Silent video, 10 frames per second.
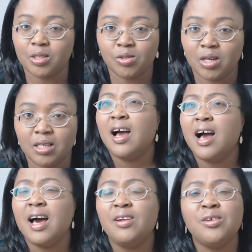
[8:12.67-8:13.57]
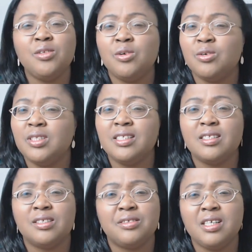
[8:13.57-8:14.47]
Actually, I don't know, this
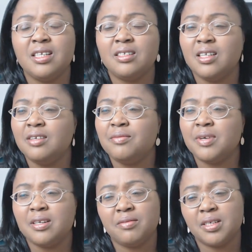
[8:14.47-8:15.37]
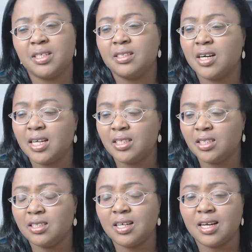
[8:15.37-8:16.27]
is really, really very, very
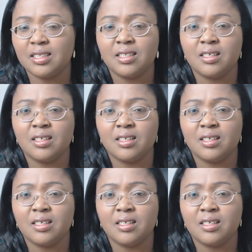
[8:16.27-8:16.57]
tragic that